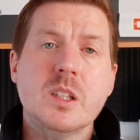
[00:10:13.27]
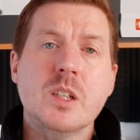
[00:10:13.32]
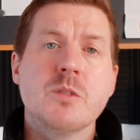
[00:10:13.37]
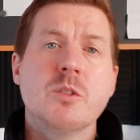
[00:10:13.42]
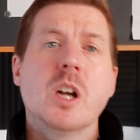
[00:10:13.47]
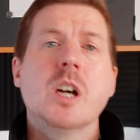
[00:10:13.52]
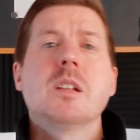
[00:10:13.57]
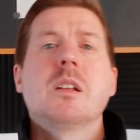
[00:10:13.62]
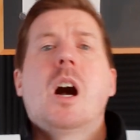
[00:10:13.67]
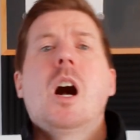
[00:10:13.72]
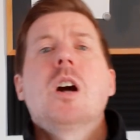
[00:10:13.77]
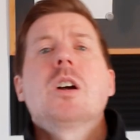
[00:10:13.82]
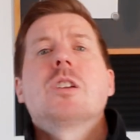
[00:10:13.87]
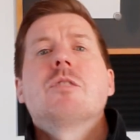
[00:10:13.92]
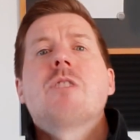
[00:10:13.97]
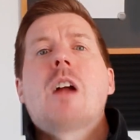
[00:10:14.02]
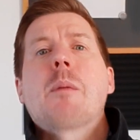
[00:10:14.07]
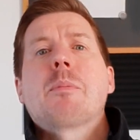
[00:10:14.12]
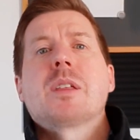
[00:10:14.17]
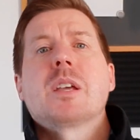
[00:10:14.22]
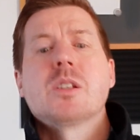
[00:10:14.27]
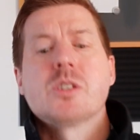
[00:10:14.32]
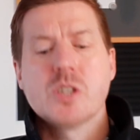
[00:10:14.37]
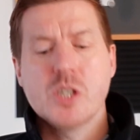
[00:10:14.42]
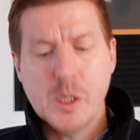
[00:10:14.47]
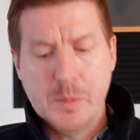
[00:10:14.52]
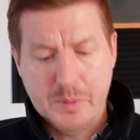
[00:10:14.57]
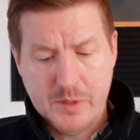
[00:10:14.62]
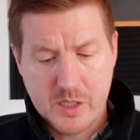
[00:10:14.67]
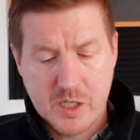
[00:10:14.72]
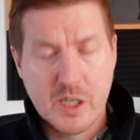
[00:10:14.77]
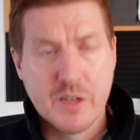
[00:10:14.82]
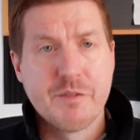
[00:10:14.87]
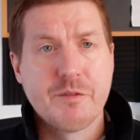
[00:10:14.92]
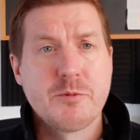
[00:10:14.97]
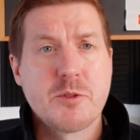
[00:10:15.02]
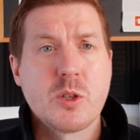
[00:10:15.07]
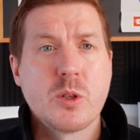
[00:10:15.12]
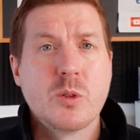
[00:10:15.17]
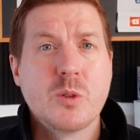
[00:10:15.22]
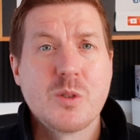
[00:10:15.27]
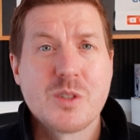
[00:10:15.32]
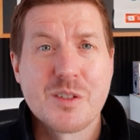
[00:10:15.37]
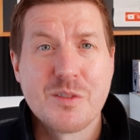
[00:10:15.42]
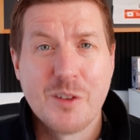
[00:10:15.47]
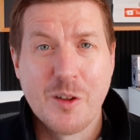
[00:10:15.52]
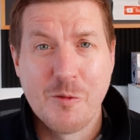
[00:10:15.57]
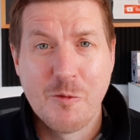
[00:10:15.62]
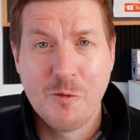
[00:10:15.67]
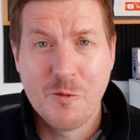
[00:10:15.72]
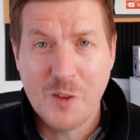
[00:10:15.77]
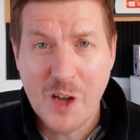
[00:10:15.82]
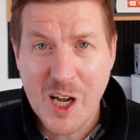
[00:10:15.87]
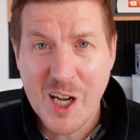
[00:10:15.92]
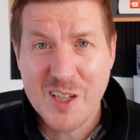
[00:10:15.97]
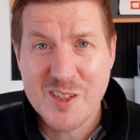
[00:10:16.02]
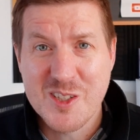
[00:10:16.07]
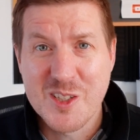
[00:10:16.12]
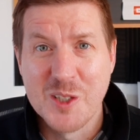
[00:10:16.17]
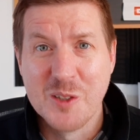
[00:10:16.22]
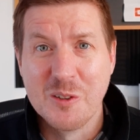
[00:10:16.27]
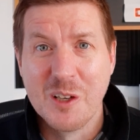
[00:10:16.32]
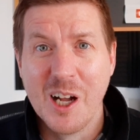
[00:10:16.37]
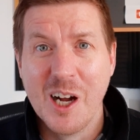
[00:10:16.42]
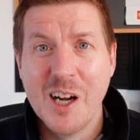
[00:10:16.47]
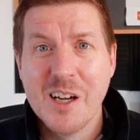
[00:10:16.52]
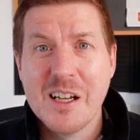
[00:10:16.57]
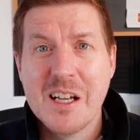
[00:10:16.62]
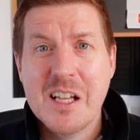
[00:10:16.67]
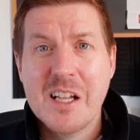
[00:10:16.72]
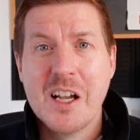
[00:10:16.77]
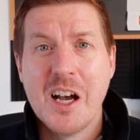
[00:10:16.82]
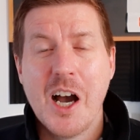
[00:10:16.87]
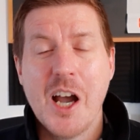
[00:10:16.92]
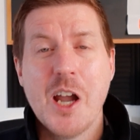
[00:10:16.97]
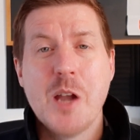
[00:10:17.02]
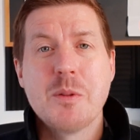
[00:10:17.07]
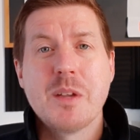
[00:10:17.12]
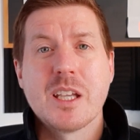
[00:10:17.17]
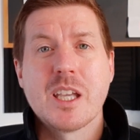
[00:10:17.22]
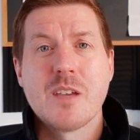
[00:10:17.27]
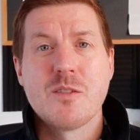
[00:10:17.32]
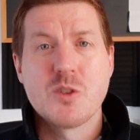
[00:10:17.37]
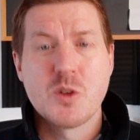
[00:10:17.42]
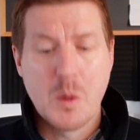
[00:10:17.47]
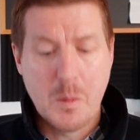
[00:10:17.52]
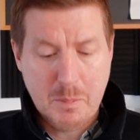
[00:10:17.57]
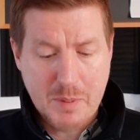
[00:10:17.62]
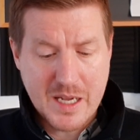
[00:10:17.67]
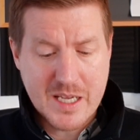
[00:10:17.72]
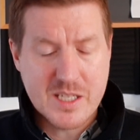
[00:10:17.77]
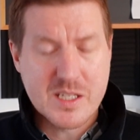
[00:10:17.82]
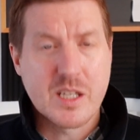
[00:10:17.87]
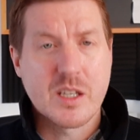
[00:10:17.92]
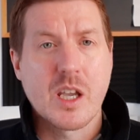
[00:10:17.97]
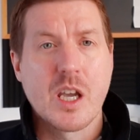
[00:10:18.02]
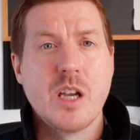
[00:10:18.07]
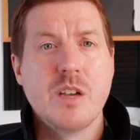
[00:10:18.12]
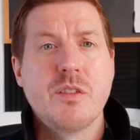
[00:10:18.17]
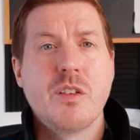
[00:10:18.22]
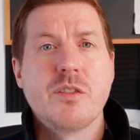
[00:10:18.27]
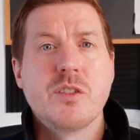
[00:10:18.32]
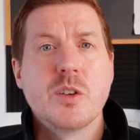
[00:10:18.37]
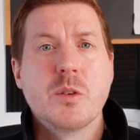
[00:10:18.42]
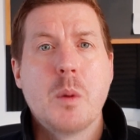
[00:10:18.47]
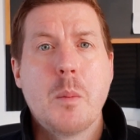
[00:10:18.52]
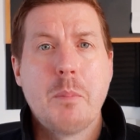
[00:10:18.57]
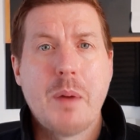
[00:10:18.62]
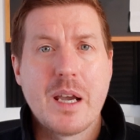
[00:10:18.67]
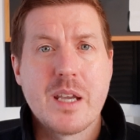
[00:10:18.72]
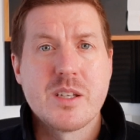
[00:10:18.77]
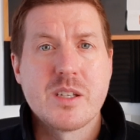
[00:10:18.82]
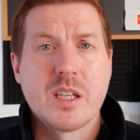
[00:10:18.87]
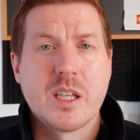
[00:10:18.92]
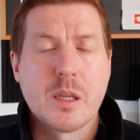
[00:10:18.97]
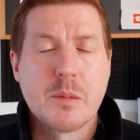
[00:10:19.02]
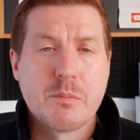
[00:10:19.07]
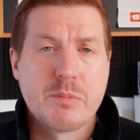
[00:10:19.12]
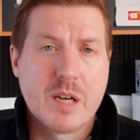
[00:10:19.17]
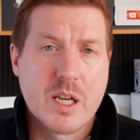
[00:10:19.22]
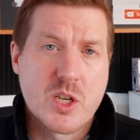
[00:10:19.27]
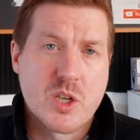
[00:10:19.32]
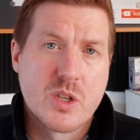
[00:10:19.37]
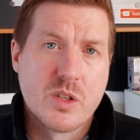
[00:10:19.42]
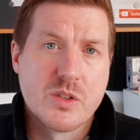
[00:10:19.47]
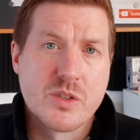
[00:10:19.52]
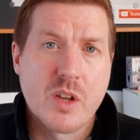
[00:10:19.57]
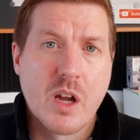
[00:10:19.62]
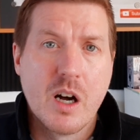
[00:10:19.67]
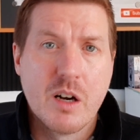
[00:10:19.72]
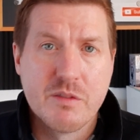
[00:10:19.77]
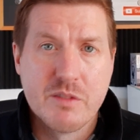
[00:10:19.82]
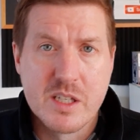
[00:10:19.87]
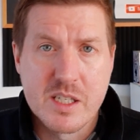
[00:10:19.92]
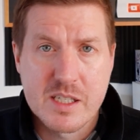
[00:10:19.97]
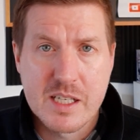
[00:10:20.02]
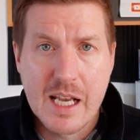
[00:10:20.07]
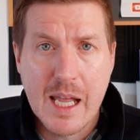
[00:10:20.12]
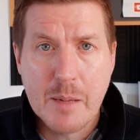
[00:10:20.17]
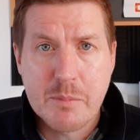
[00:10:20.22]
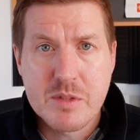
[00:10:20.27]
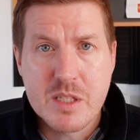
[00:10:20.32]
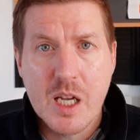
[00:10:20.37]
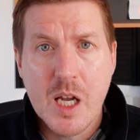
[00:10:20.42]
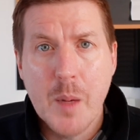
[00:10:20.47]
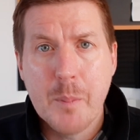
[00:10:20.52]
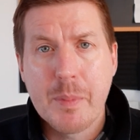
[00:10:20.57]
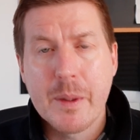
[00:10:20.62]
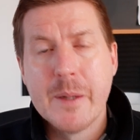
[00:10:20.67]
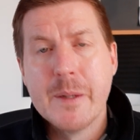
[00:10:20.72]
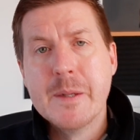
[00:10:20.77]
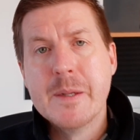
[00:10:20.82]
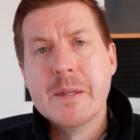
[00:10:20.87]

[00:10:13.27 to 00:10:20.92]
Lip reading: Right, I'm going to wrap things up. I've talked for far too long. I hope that gives you a basic overview and basic impressions of this laptop.